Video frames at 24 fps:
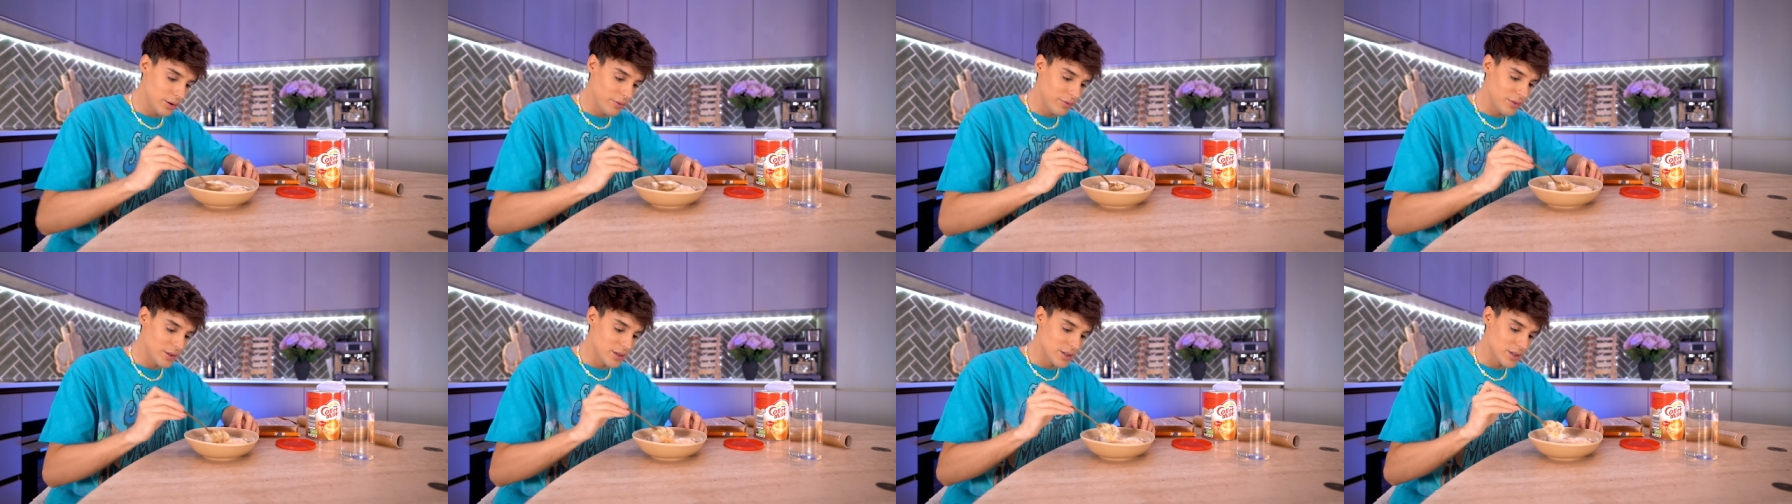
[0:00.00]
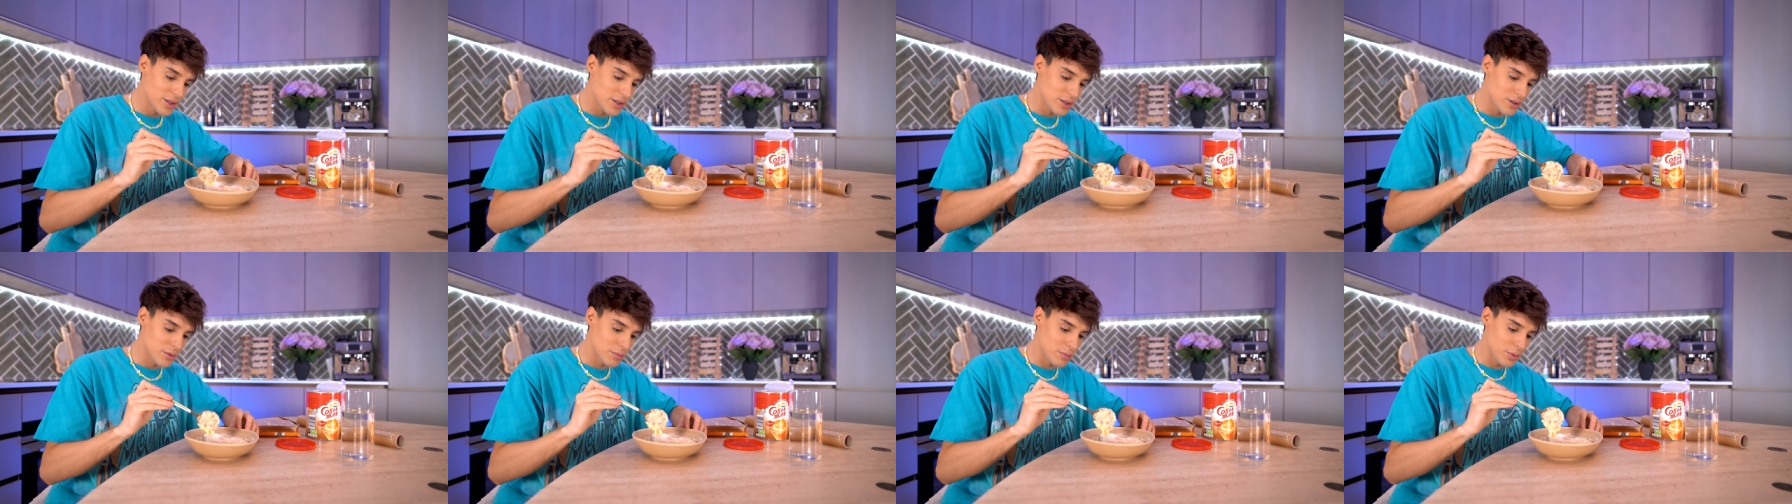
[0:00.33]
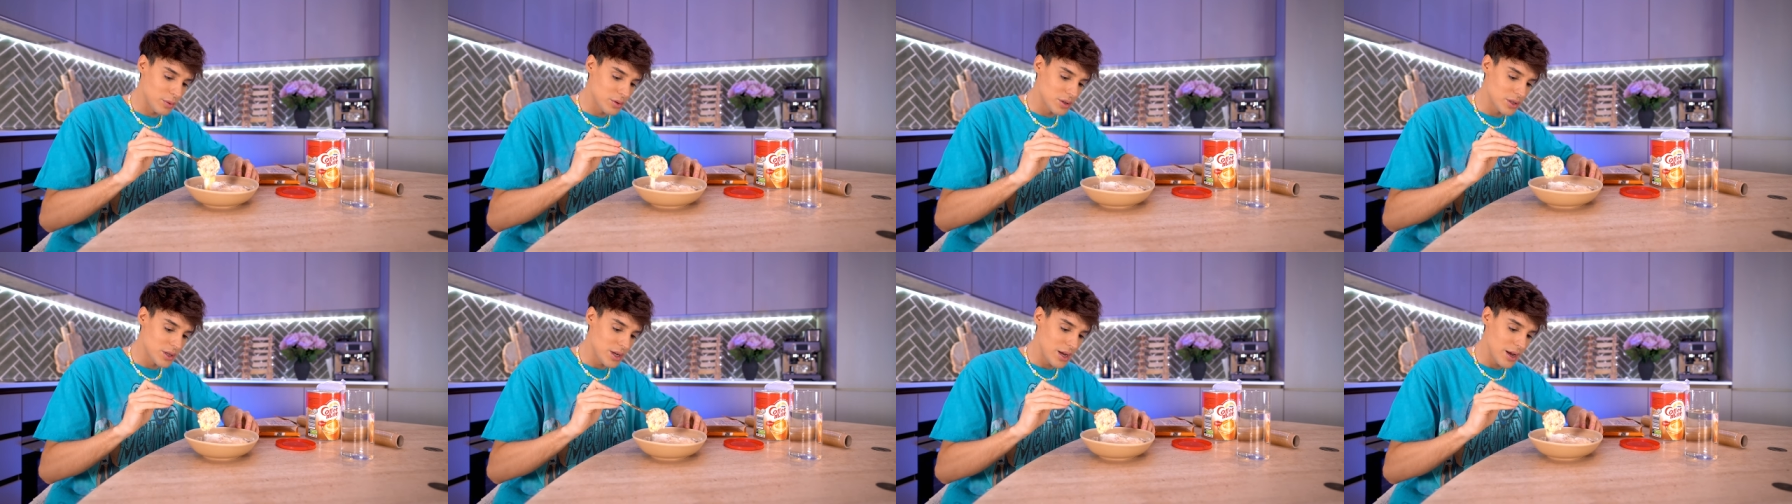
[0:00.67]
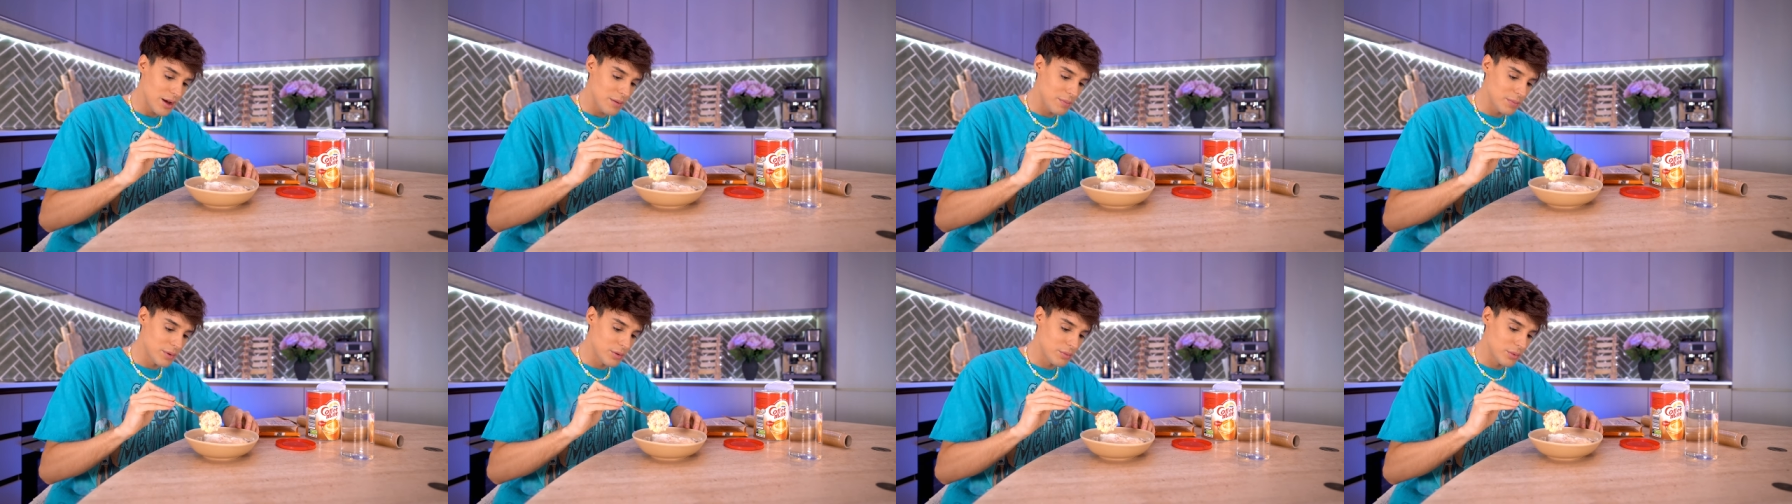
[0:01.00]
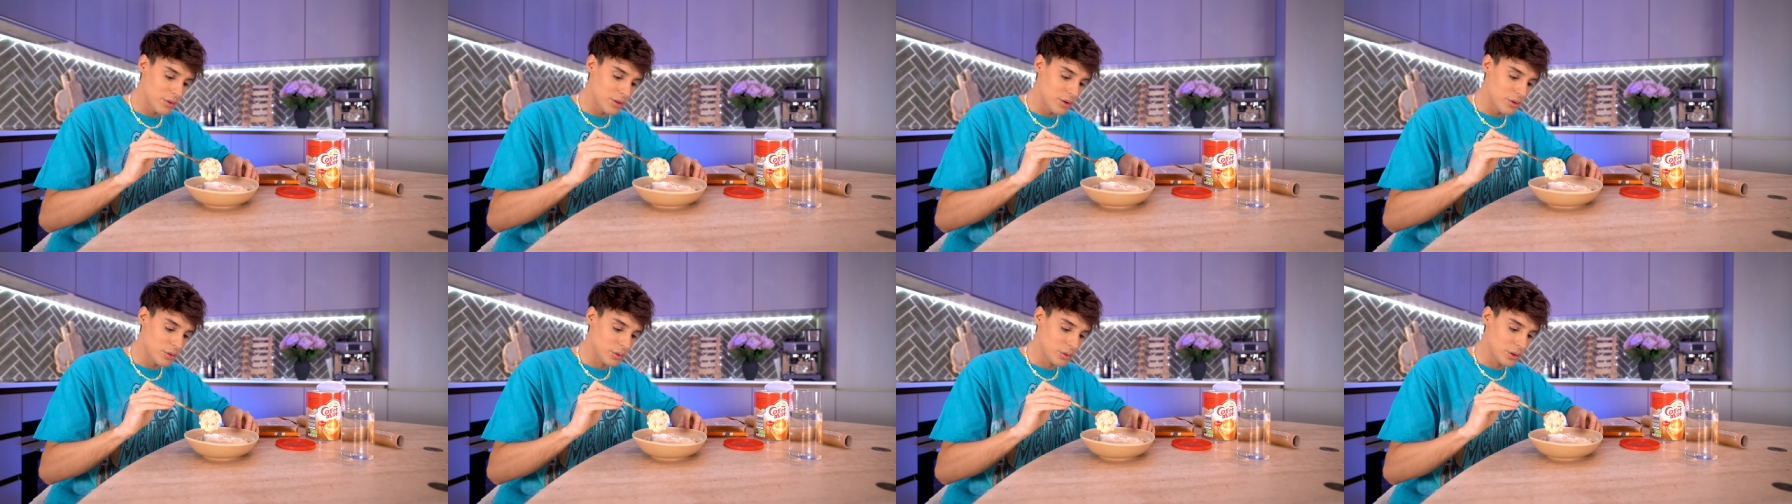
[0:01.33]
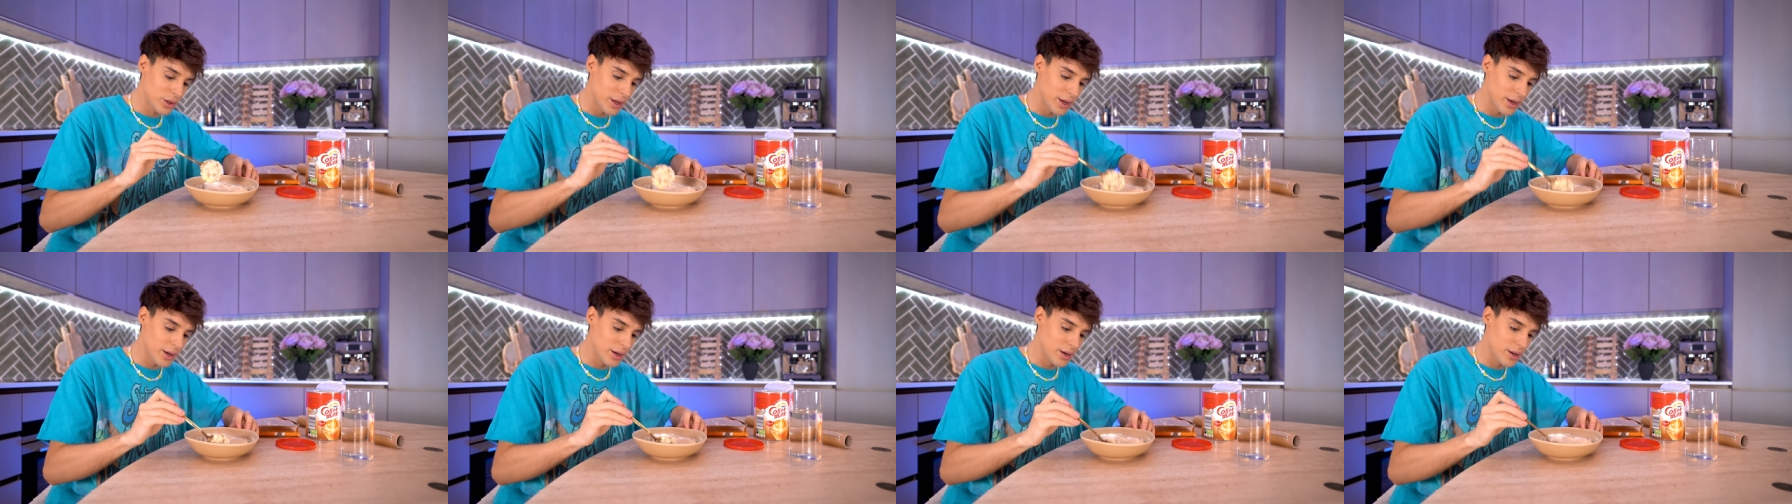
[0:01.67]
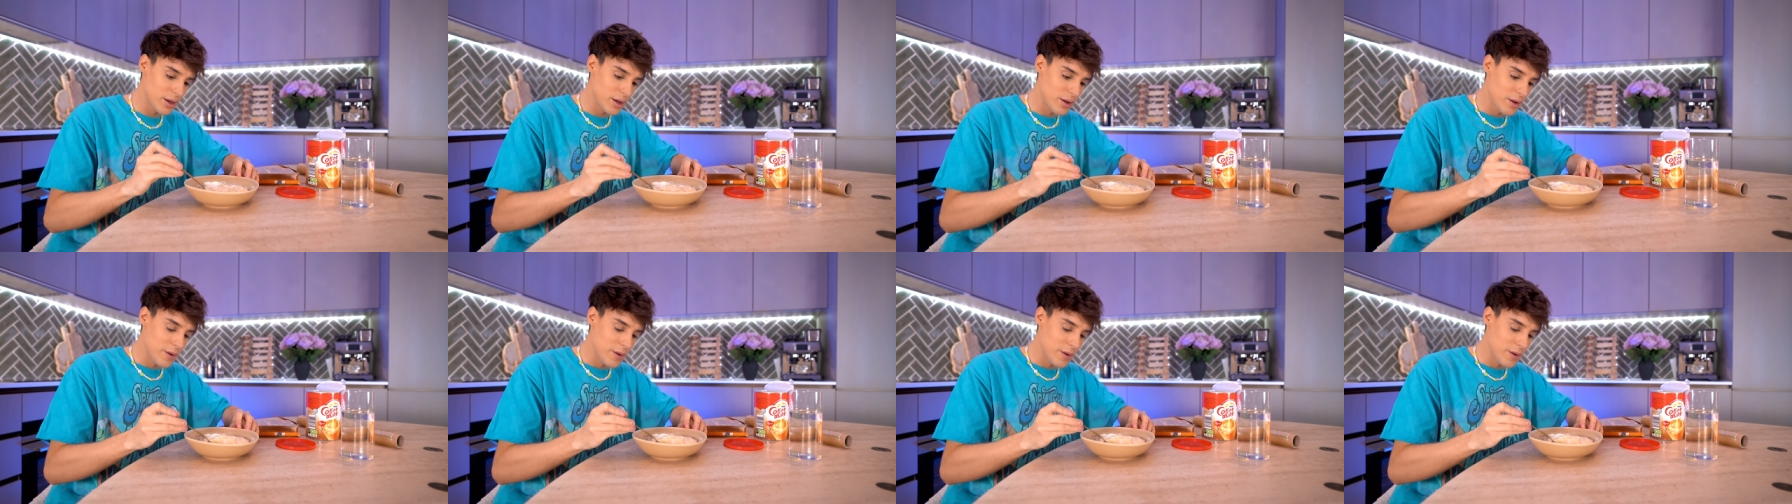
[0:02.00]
if this is supposed to happen with Kool-Aid,